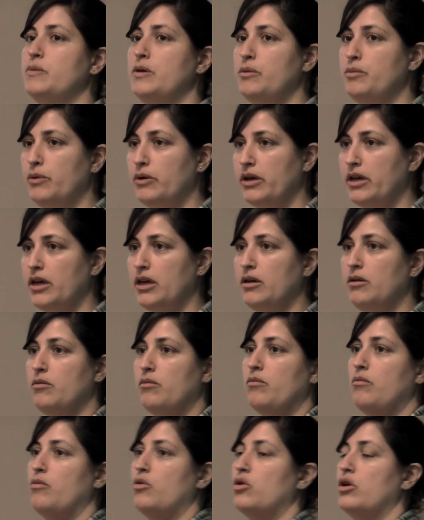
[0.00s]
people
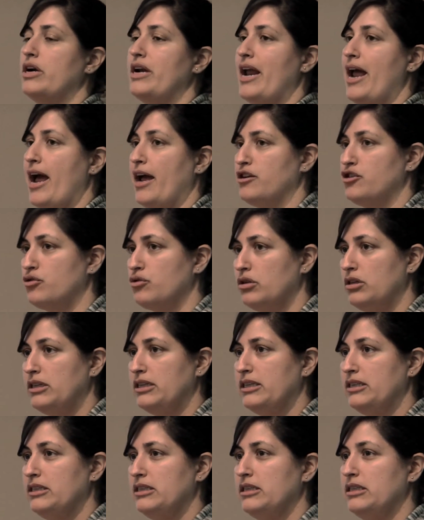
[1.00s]
get more
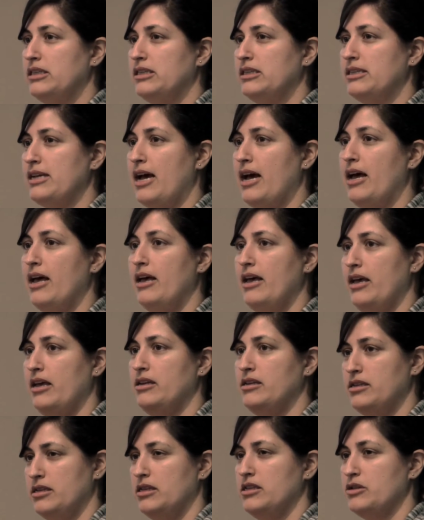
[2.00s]
natural into
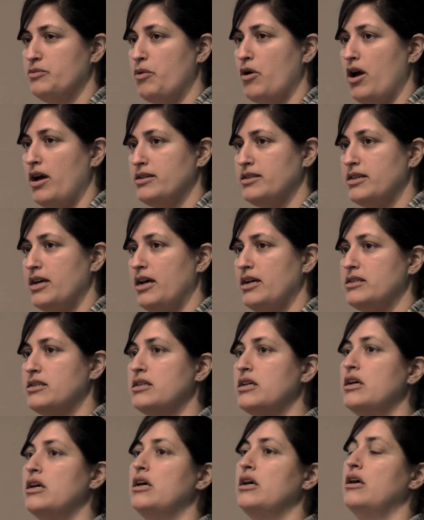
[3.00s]
this
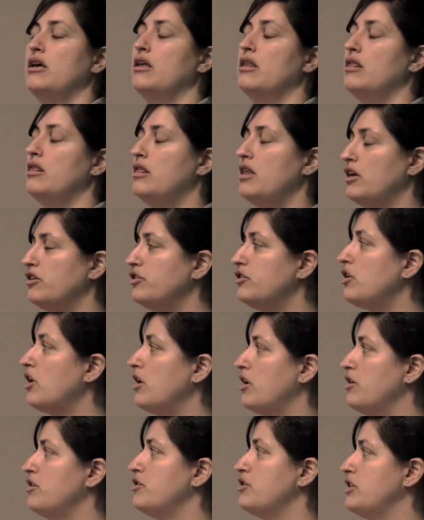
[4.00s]
process, they'll
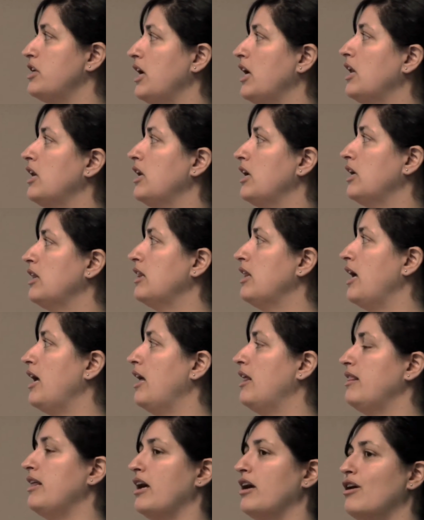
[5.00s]
start understanding
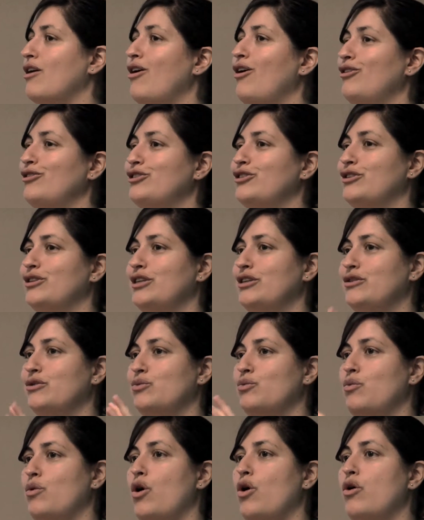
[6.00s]
that culture
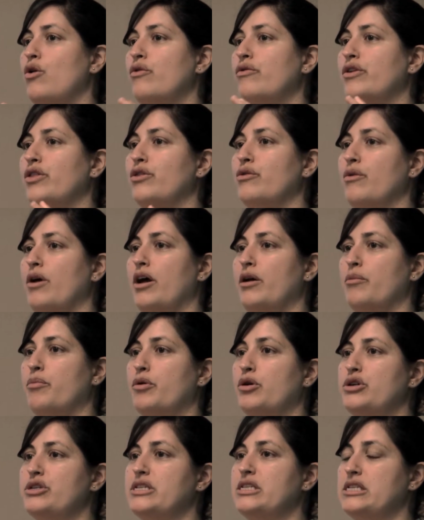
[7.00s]
is woven throughout a
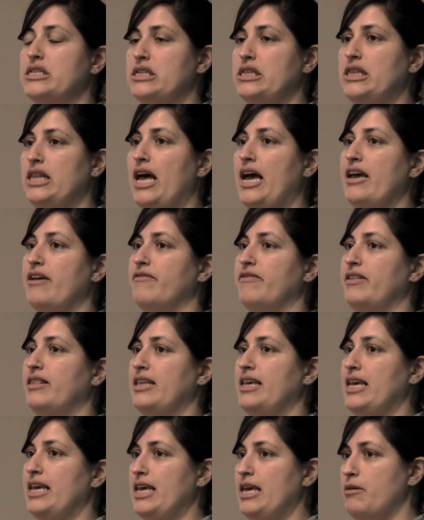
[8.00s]
person's life
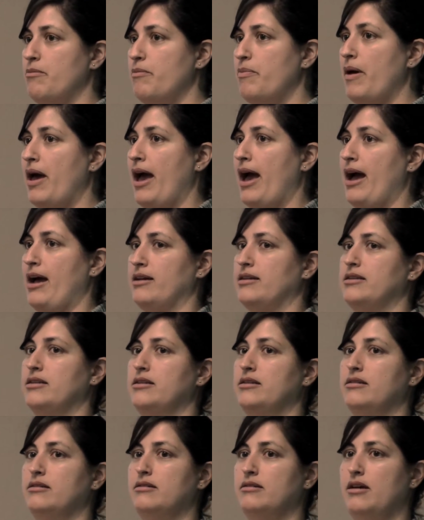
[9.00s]
and the
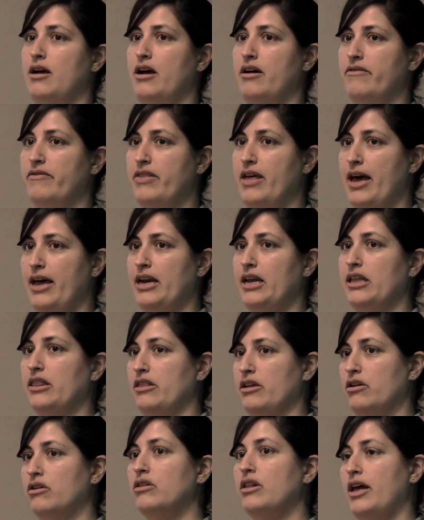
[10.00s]
impact of that
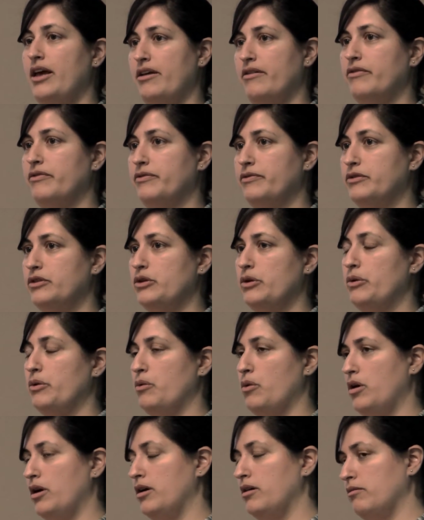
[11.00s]
in their life. So
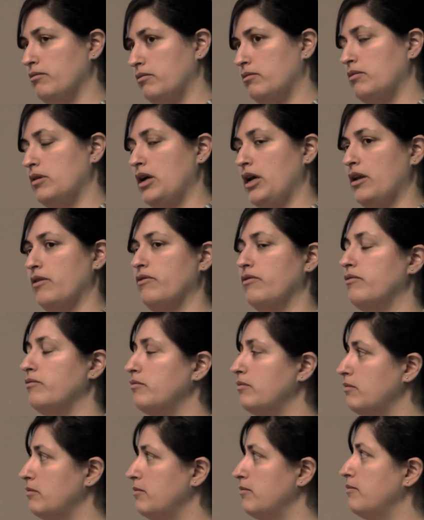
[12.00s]
we want to kind of
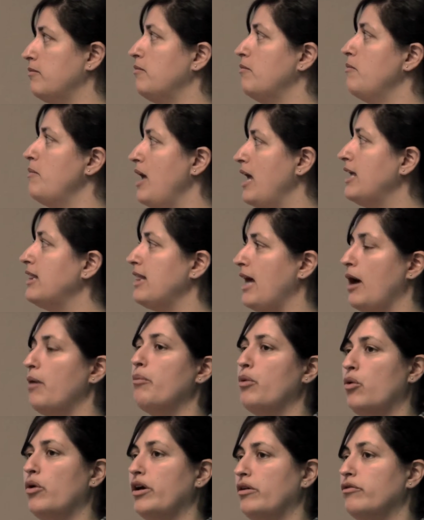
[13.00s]
make
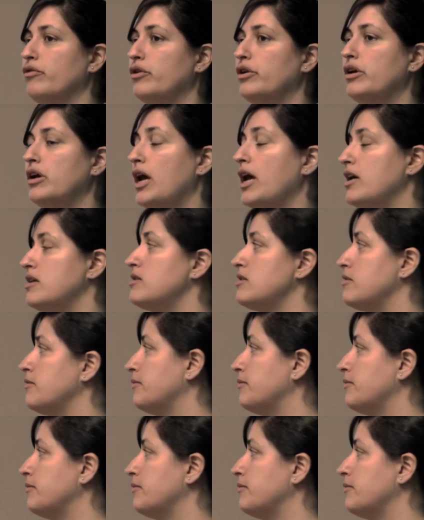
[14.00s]
that point for you guys.